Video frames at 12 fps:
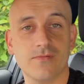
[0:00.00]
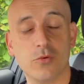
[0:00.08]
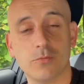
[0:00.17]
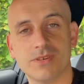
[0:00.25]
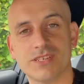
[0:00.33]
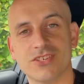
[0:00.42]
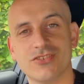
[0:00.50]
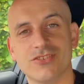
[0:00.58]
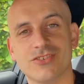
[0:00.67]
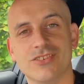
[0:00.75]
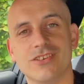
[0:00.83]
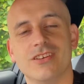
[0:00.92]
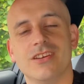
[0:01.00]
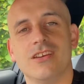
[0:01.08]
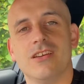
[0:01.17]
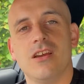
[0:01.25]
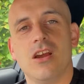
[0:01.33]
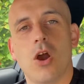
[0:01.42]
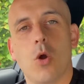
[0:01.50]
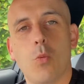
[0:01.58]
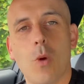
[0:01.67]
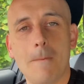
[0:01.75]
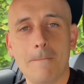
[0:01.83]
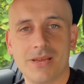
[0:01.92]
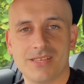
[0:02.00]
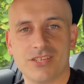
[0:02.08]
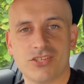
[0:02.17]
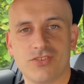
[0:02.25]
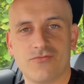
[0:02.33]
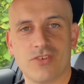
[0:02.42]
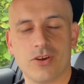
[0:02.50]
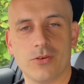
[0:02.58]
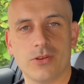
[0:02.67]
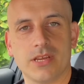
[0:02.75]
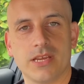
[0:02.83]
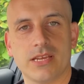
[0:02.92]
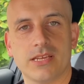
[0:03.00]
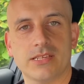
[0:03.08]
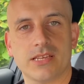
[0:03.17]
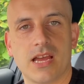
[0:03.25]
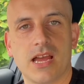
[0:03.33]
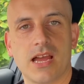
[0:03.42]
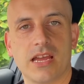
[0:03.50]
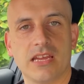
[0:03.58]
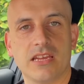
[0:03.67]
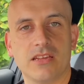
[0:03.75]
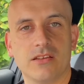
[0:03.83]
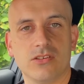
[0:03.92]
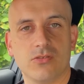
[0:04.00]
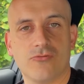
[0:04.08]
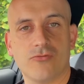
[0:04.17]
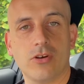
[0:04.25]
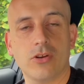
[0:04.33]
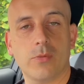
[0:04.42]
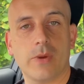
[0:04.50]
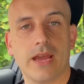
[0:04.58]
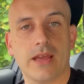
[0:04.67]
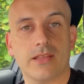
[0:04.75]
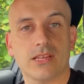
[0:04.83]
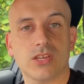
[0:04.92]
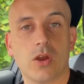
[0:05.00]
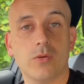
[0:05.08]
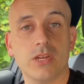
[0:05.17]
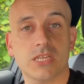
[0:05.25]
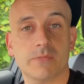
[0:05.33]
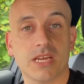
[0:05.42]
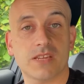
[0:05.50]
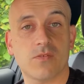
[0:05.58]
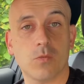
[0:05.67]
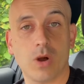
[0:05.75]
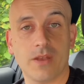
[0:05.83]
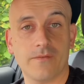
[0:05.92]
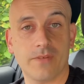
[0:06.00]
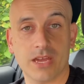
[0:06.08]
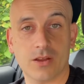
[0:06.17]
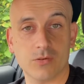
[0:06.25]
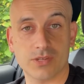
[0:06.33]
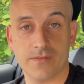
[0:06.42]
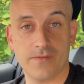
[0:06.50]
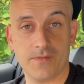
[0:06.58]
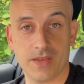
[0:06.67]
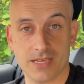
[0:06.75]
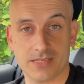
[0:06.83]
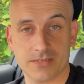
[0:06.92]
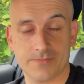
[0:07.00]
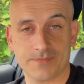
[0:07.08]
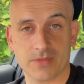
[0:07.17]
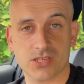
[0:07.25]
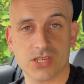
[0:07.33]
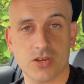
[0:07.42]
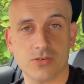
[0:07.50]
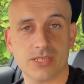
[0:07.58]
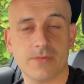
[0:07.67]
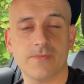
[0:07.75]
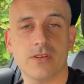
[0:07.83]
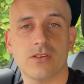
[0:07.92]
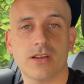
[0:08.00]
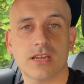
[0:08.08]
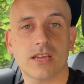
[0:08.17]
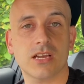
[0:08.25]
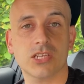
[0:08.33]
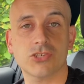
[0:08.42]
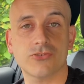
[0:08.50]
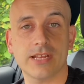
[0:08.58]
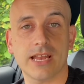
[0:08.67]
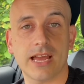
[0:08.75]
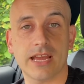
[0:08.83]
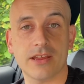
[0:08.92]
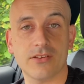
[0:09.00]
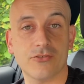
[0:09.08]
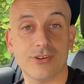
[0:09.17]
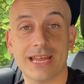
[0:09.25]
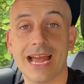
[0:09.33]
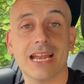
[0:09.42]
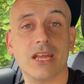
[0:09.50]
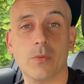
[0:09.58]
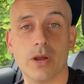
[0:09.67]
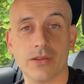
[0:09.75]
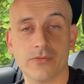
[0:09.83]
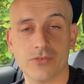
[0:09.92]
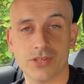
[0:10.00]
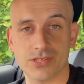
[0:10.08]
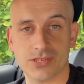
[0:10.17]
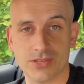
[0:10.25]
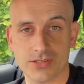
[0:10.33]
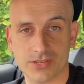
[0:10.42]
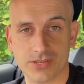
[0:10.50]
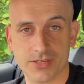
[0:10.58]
position. A 1 position road is a road where there's only space for one vehicle to fit. So something like a country lane or an alleyway, for instance.